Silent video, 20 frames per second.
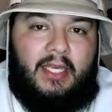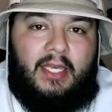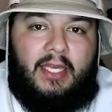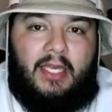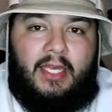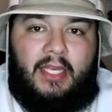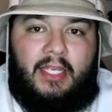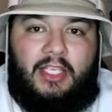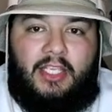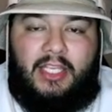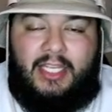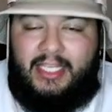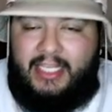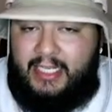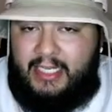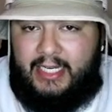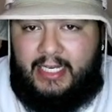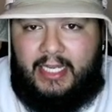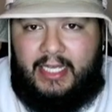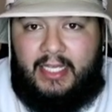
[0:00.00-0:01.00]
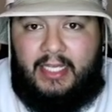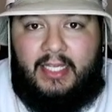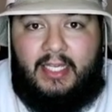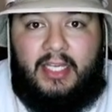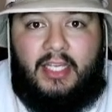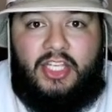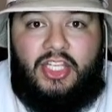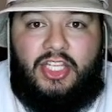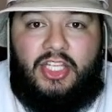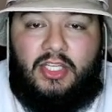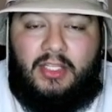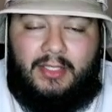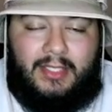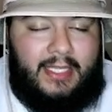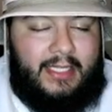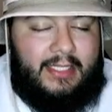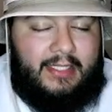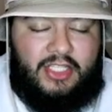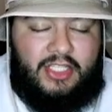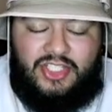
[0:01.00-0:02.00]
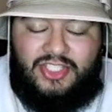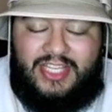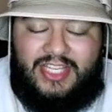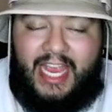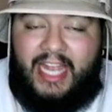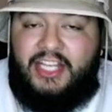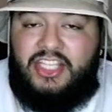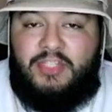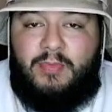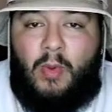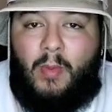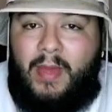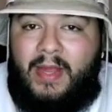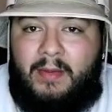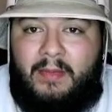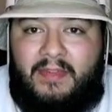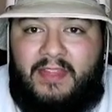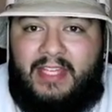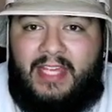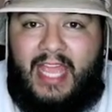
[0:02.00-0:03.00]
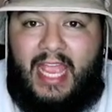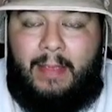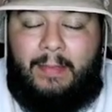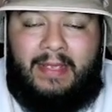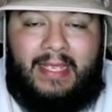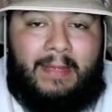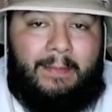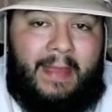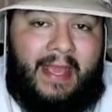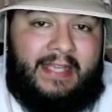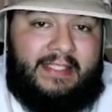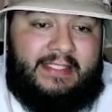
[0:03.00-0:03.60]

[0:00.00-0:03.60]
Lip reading: you needed it. It just changes the momentum of the game. It makes it